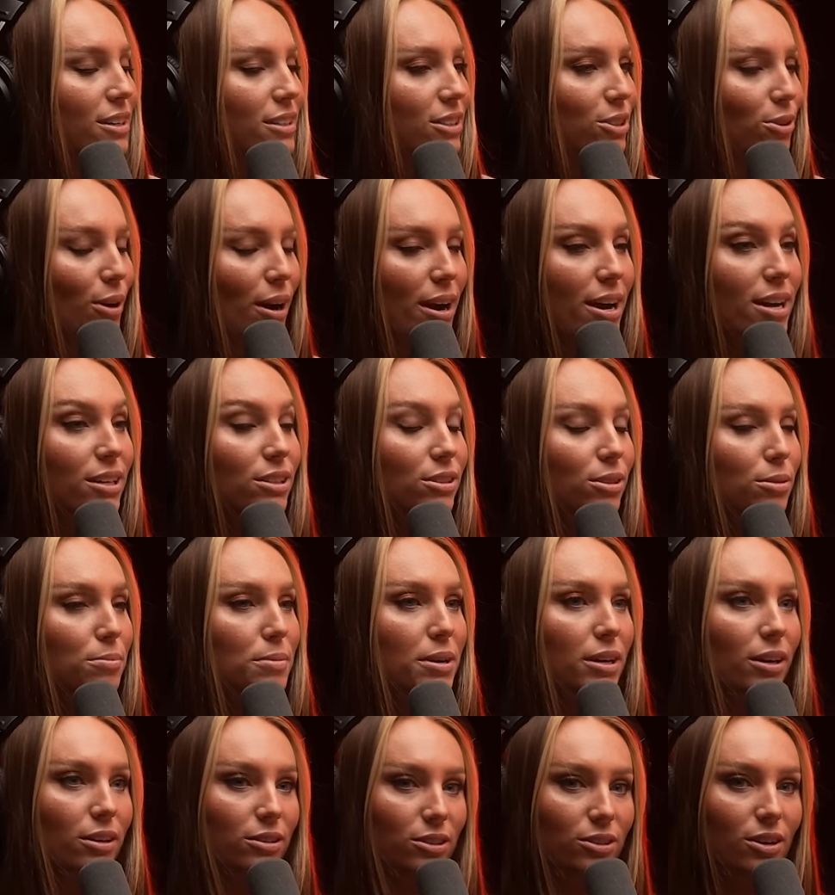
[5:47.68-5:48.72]
so it took
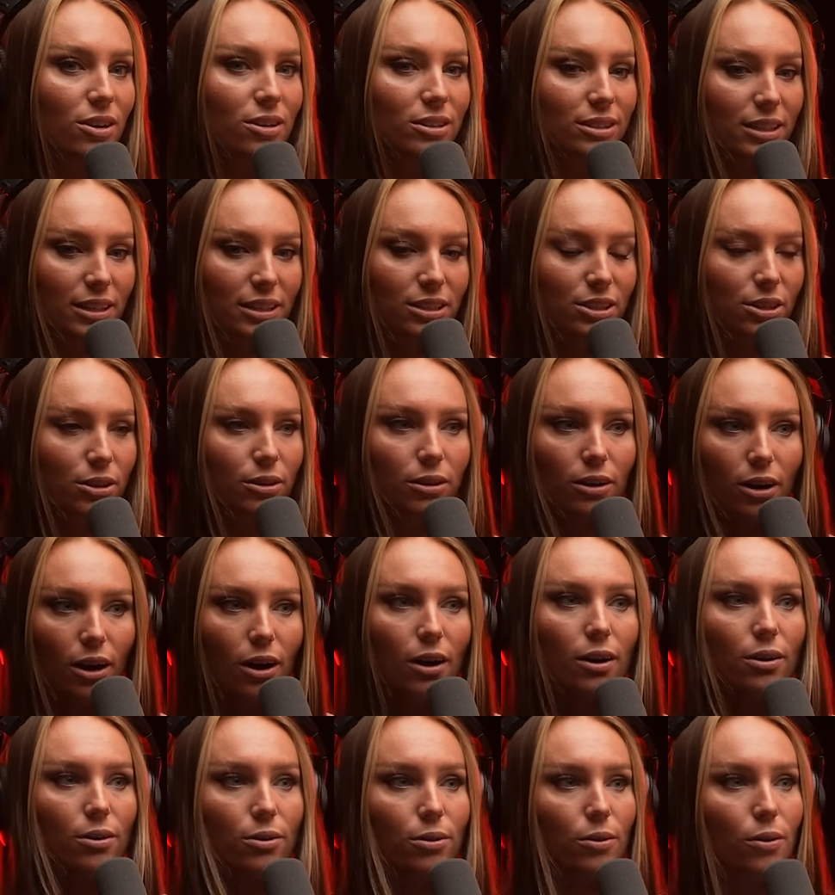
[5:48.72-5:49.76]
me a solid second to go,
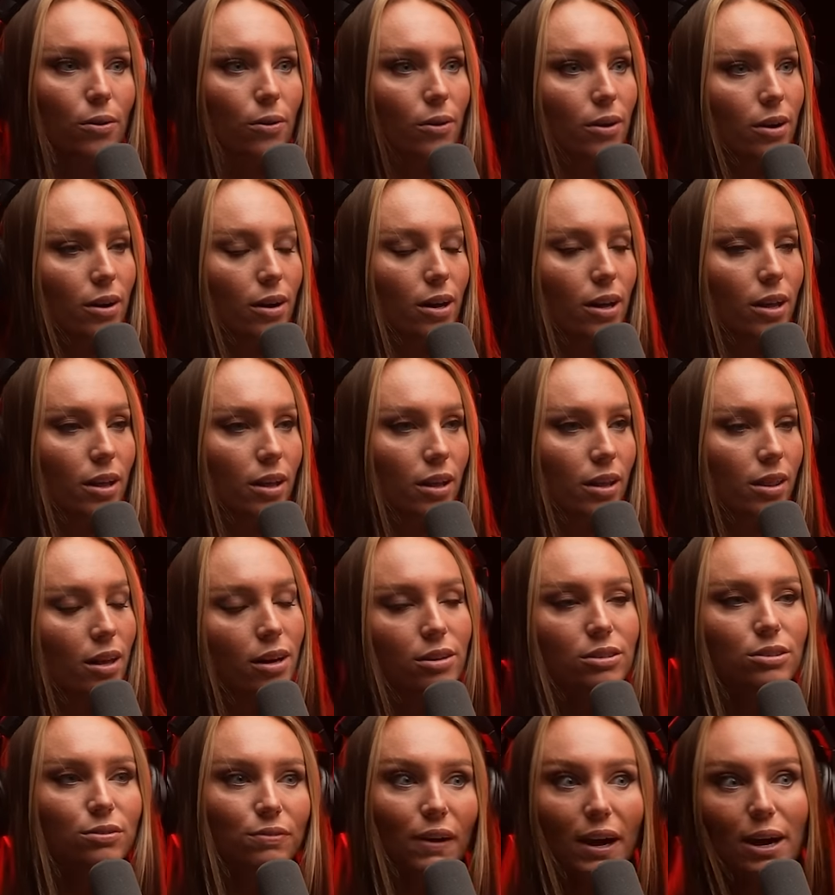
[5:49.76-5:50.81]
oh,
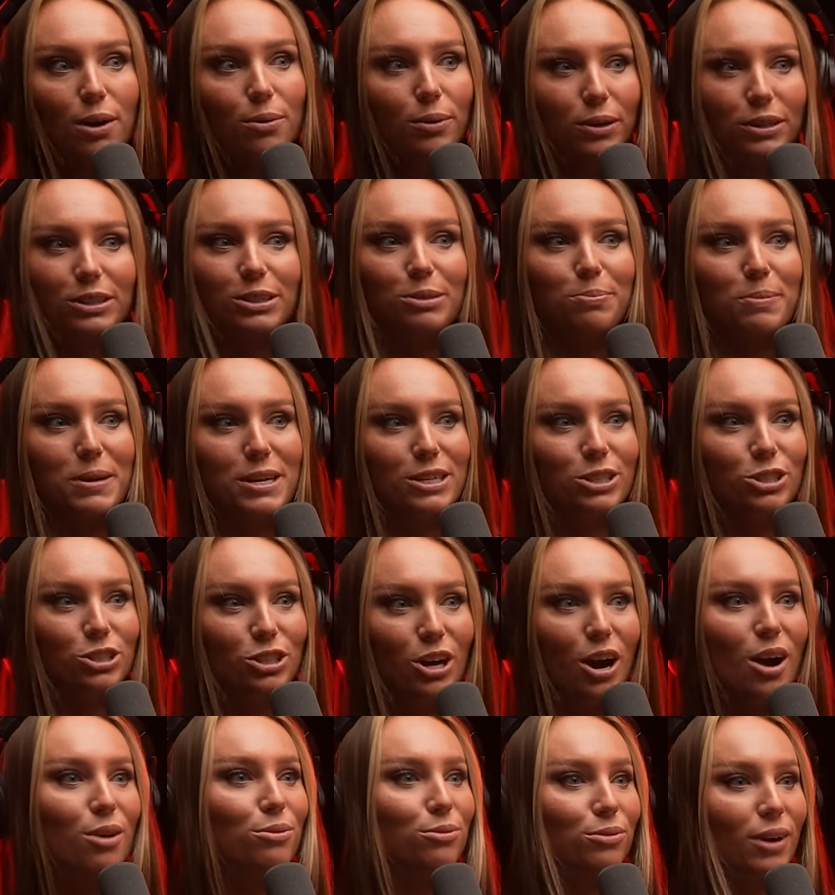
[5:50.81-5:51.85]
there's fireworks being
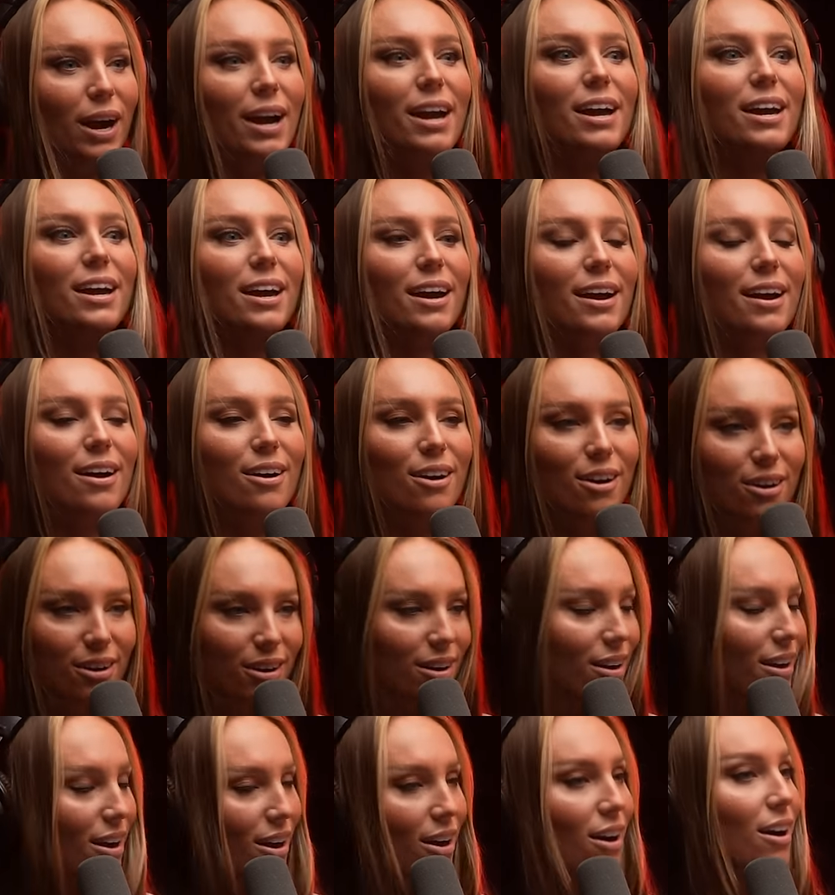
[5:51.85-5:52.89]
shot right
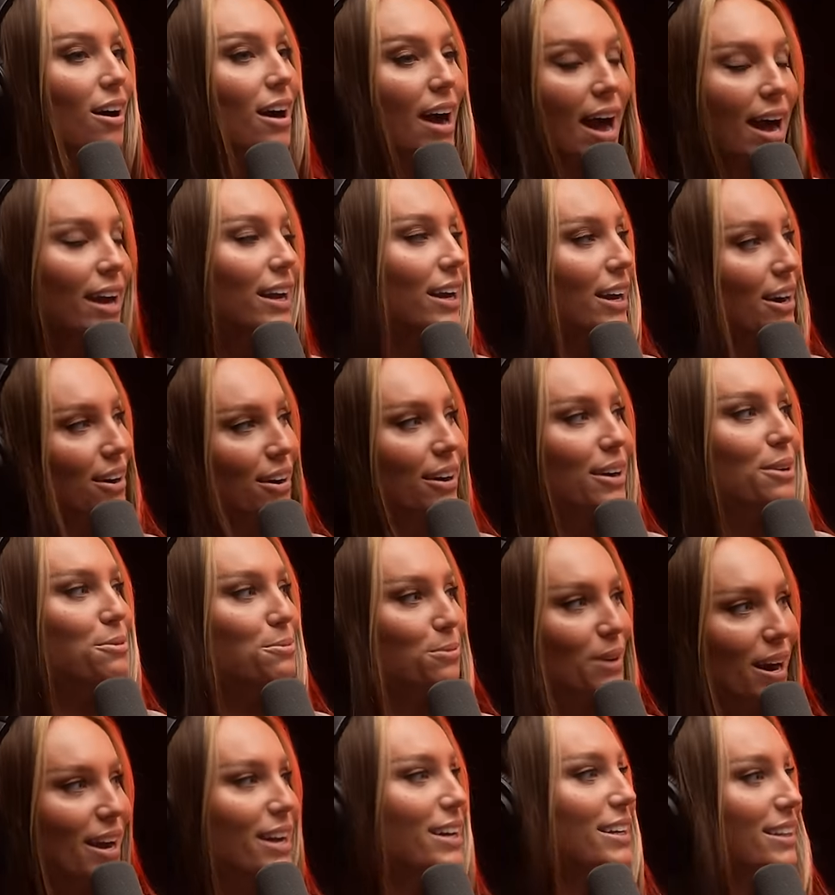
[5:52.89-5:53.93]
at Garrett
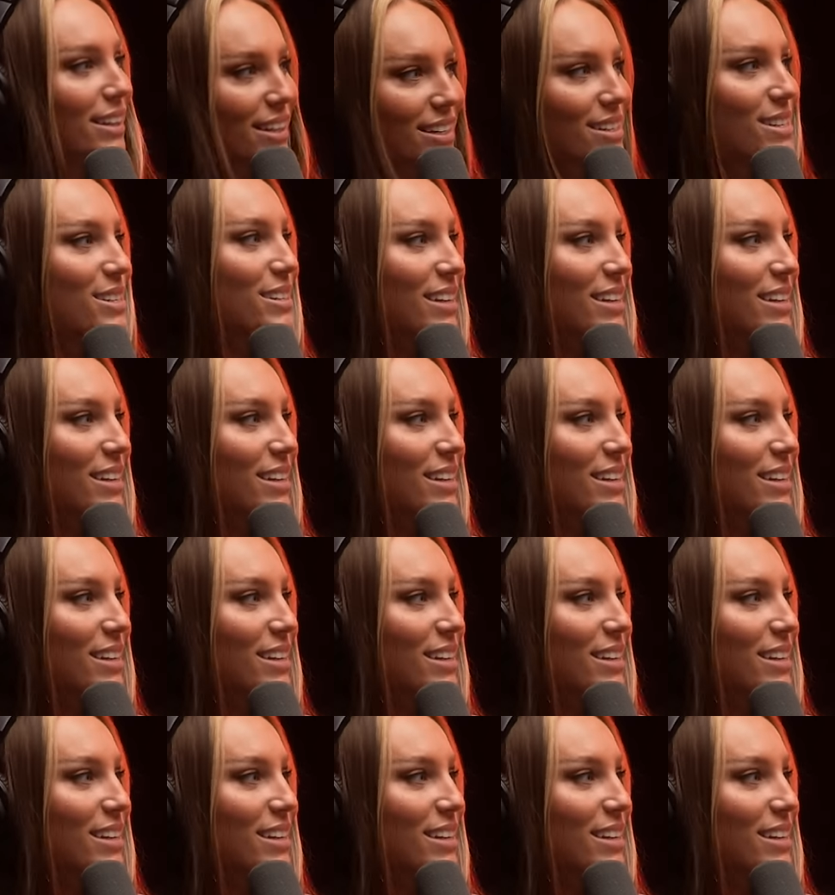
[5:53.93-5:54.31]
right this